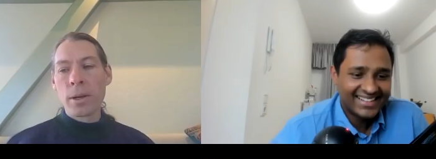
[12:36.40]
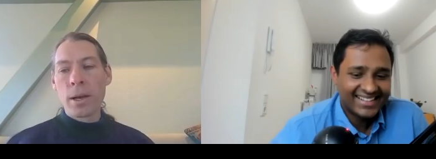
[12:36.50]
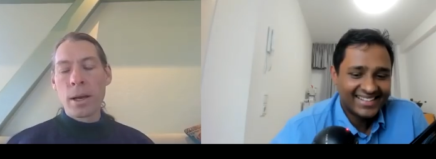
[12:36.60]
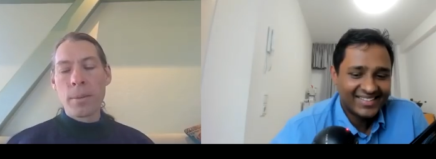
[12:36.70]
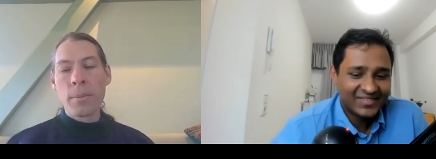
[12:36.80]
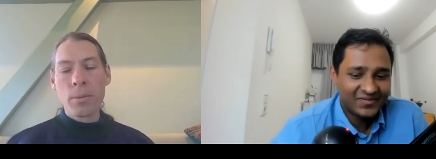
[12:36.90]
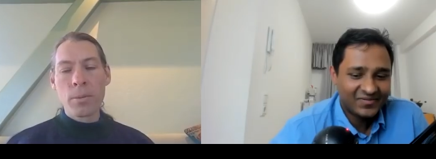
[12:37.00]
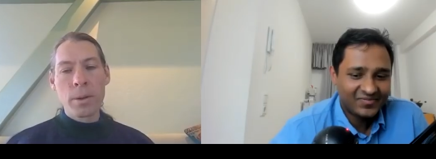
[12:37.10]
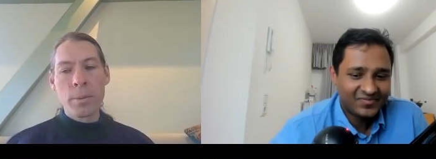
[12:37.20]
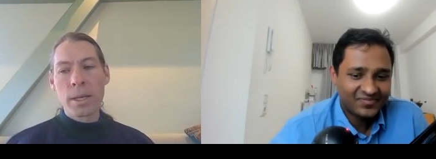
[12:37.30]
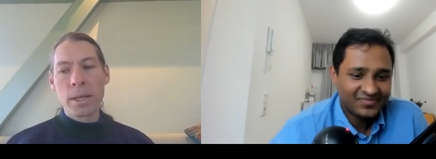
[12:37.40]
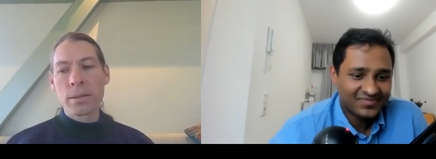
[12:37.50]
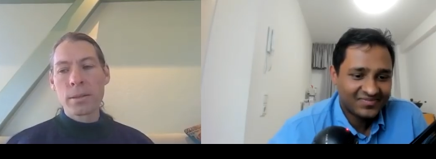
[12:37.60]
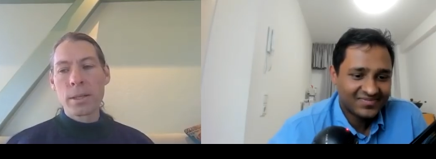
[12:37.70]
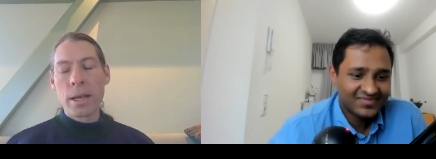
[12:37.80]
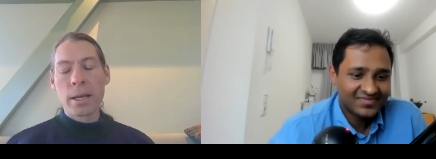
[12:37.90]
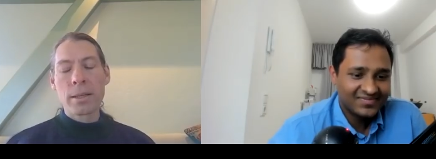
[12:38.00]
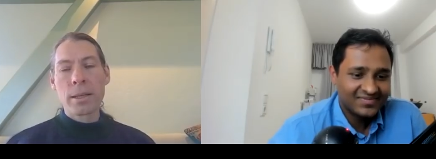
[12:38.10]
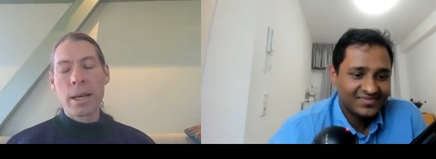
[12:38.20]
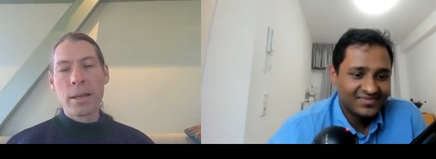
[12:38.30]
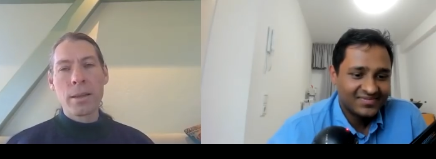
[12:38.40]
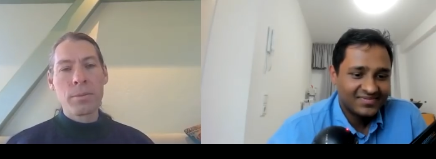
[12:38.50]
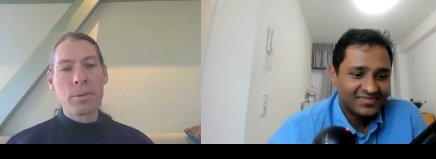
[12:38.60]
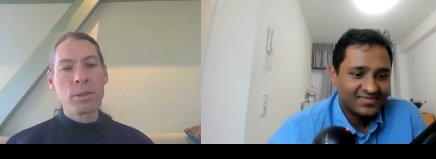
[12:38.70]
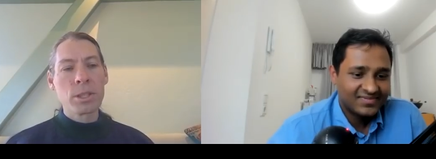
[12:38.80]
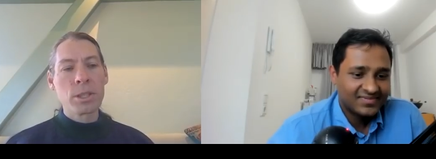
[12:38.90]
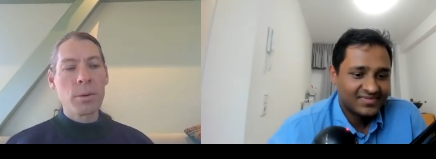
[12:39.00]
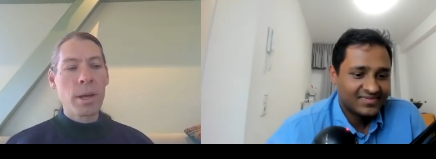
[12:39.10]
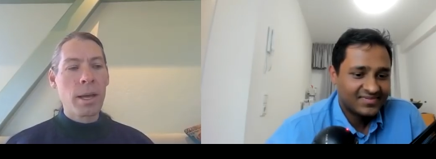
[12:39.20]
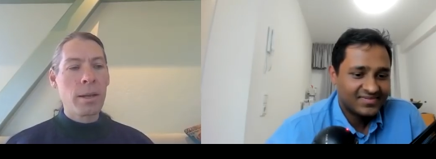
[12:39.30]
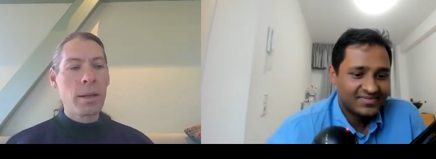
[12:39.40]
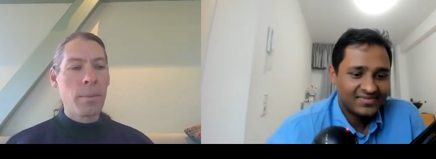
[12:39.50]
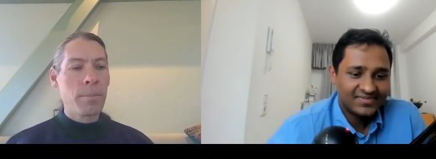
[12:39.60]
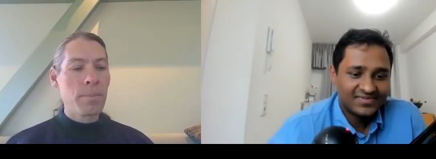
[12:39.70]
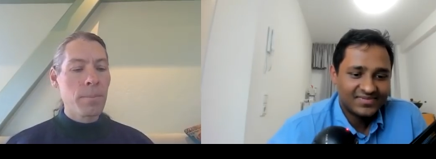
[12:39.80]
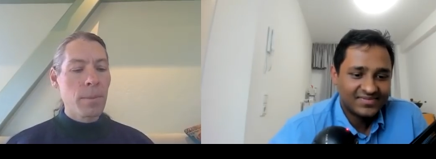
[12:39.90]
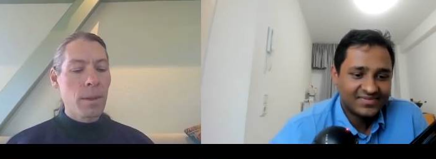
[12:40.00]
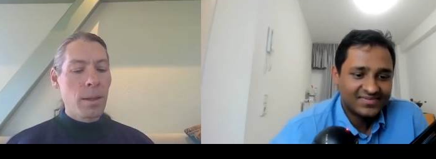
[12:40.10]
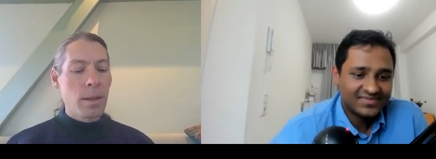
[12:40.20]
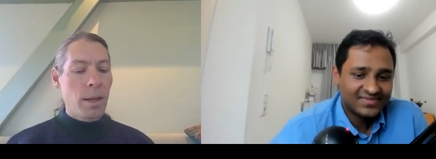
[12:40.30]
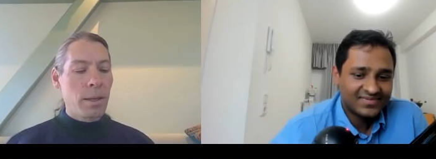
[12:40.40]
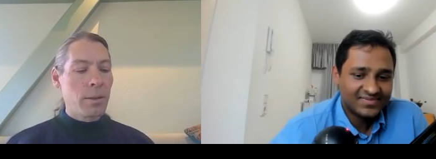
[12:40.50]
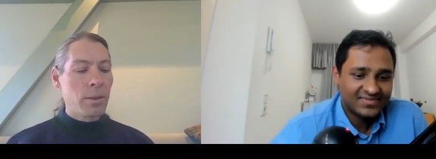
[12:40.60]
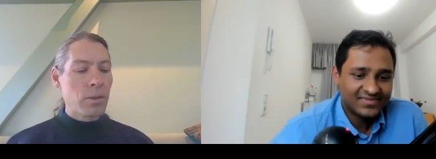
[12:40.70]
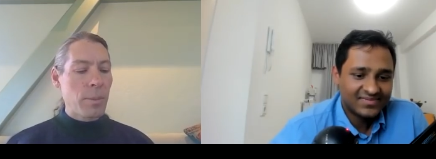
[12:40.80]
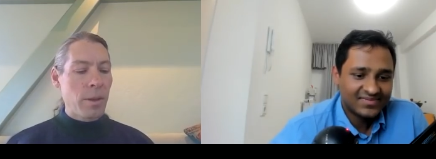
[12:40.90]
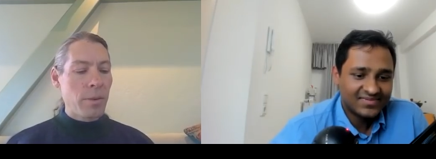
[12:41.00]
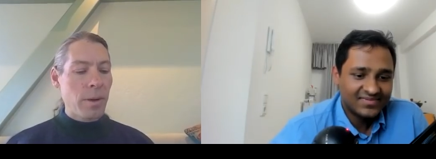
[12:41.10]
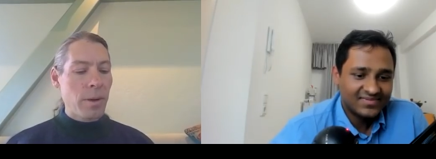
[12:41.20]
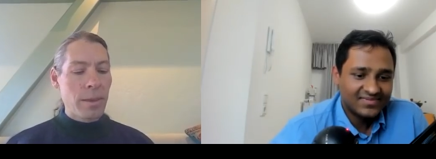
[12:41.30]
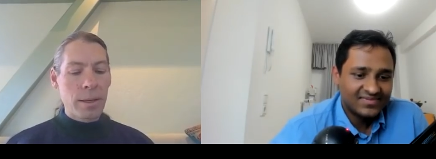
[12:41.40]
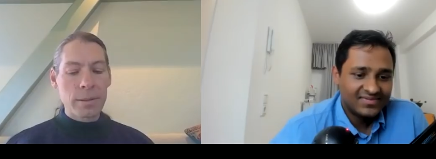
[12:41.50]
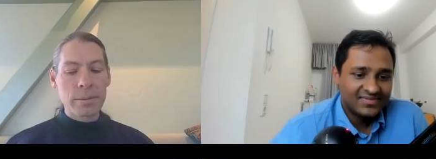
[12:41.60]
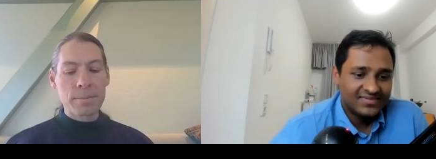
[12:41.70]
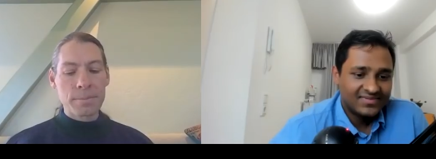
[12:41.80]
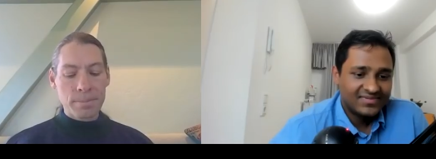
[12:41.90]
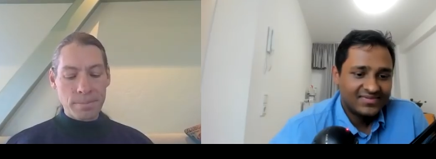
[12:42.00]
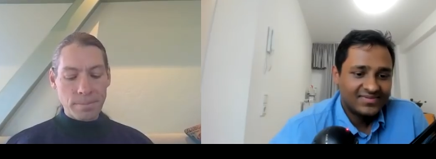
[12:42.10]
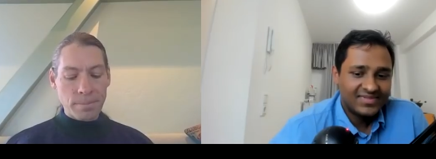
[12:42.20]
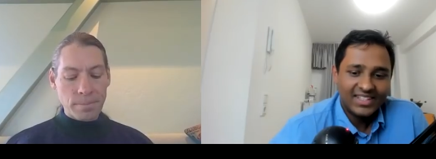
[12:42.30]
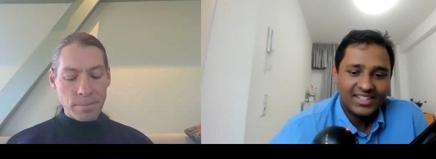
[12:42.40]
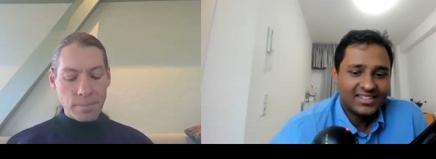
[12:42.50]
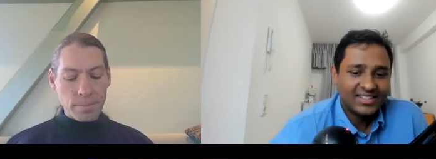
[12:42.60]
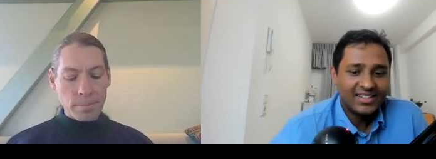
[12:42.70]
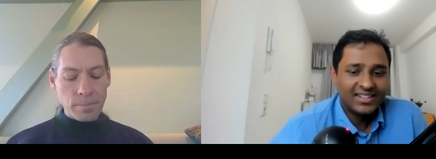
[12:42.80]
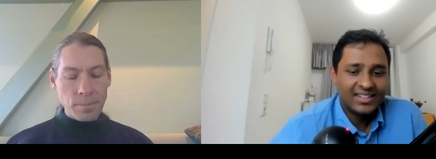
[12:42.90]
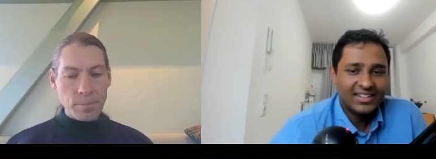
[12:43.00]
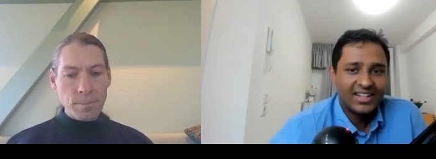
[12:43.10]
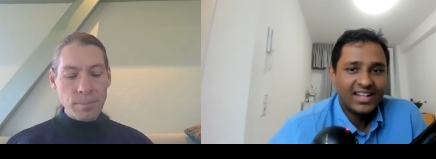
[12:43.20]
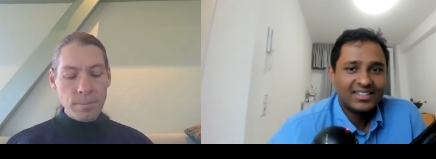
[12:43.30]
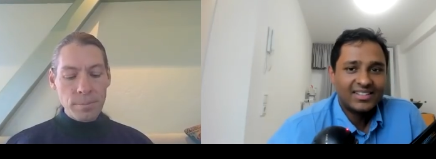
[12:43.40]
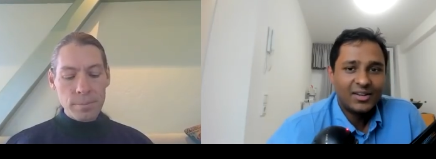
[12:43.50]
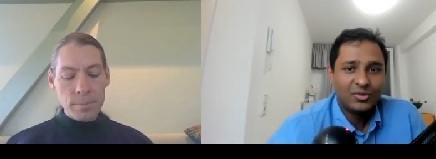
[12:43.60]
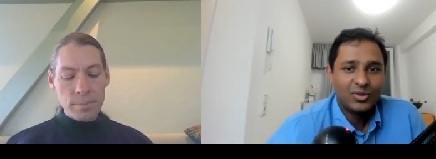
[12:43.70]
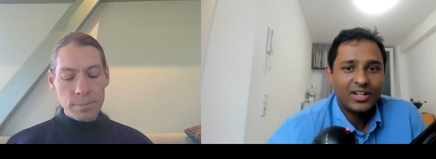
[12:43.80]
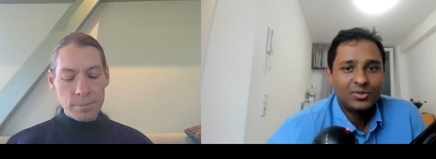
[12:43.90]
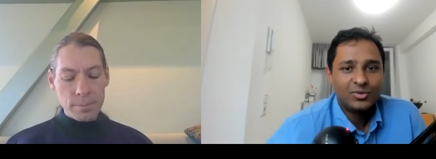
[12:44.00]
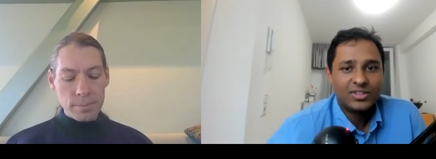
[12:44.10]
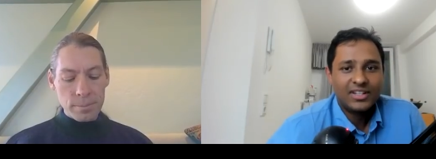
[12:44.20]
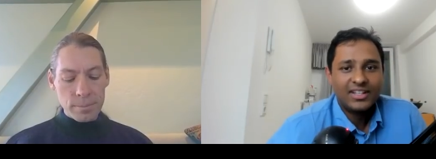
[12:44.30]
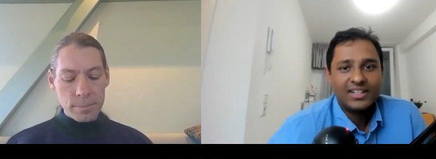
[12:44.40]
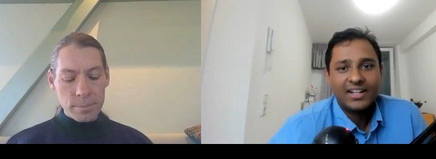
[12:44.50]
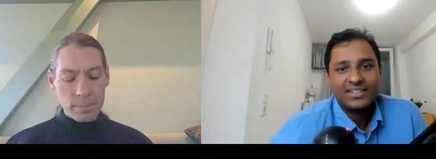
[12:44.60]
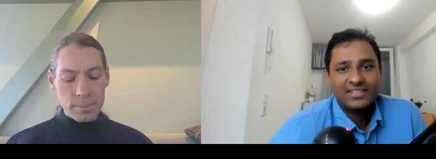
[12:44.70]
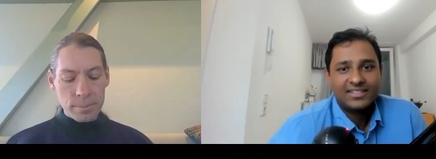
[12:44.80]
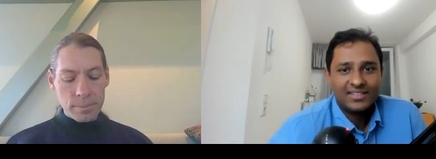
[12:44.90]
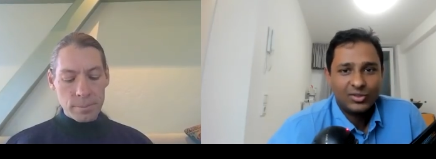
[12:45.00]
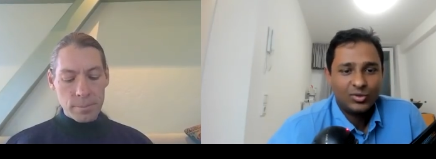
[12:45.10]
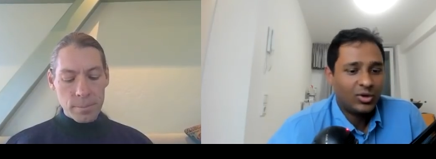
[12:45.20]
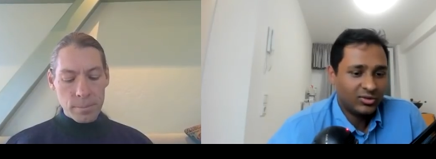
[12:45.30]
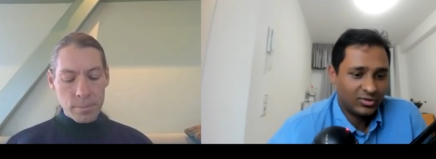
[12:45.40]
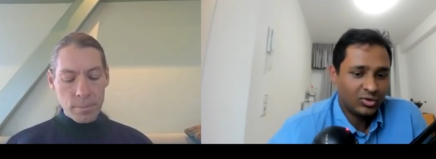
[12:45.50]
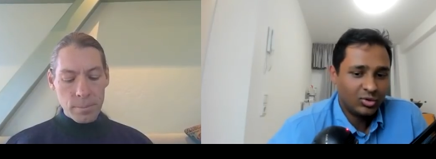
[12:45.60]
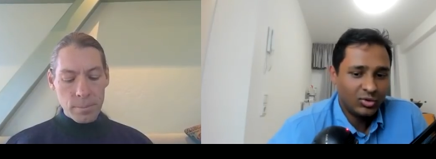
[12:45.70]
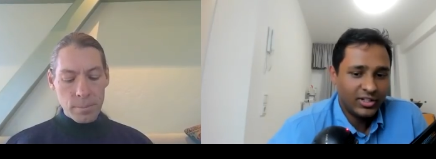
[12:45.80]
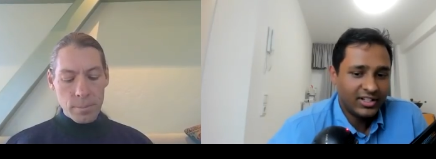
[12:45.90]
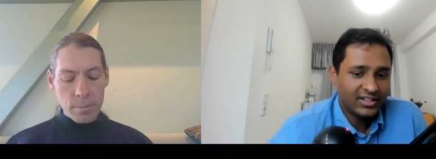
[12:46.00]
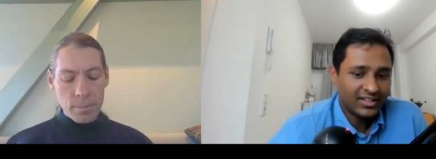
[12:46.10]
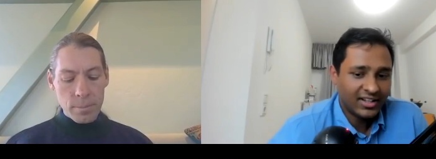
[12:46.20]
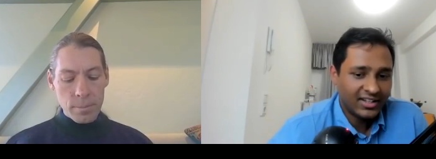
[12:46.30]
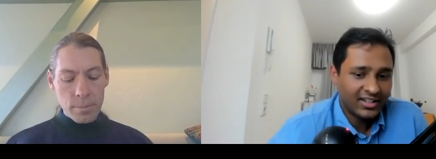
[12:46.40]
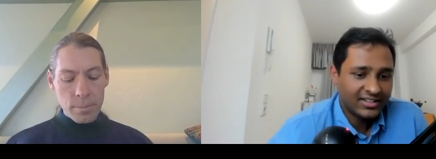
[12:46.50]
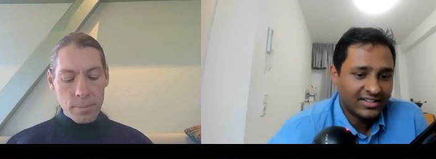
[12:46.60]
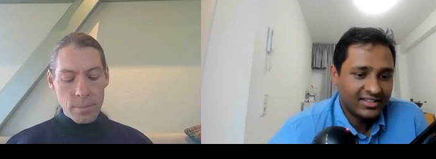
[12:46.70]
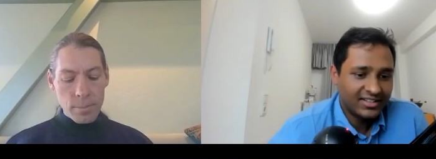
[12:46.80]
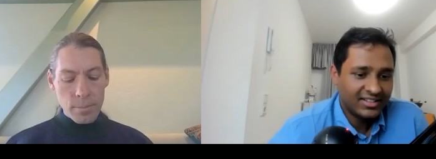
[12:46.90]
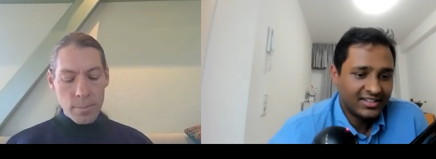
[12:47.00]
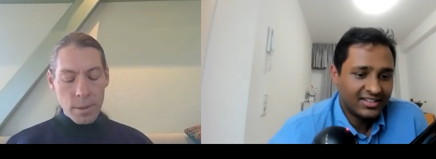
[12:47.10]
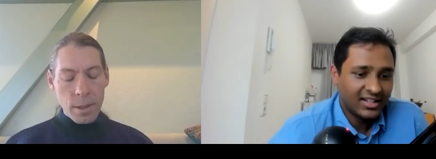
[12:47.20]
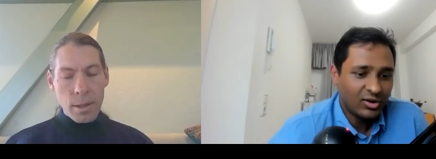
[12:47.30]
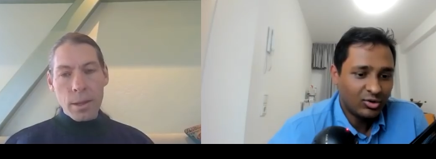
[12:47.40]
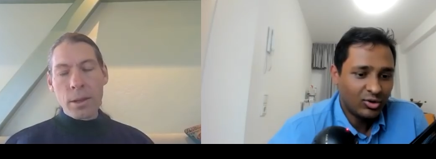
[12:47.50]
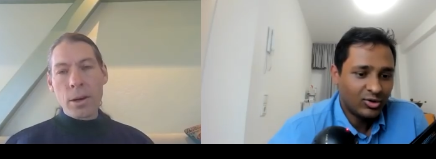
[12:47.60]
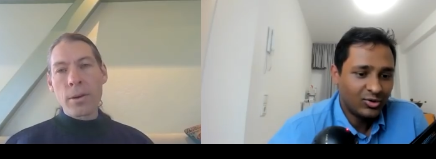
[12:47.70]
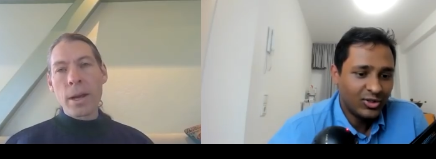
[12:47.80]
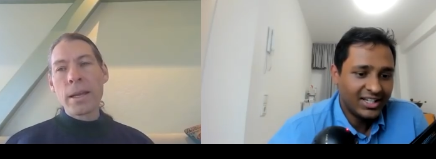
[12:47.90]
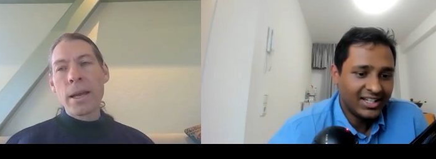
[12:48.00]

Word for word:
Speaker 1: and um, hopefully we can connect again in the future and um, and do some other fun things.
Speaker 2: Yes, and lastly, I would like to say that uh, you also do readings, I guess. Now you're. You know, right